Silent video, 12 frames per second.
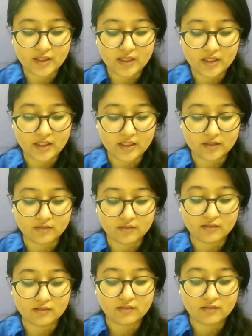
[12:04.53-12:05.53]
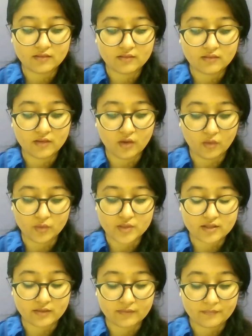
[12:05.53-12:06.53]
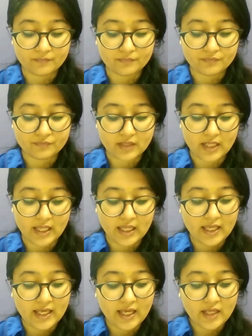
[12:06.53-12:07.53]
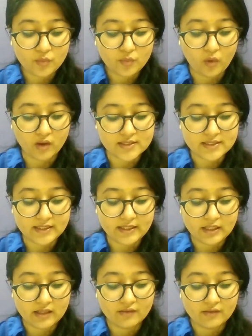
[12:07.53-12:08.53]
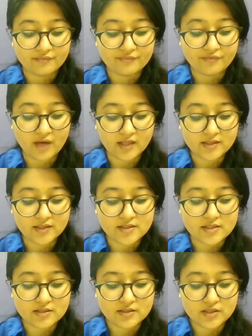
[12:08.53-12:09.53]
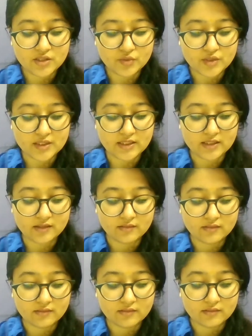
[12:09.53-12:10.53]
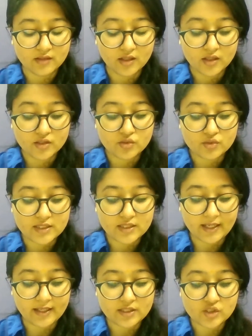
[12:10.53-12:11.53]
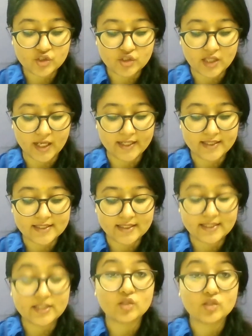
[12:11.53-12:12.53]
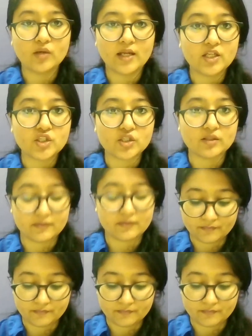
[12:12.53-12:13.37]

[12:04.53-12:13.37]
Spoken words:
3 years old, it was the father's duty to take his child into nature,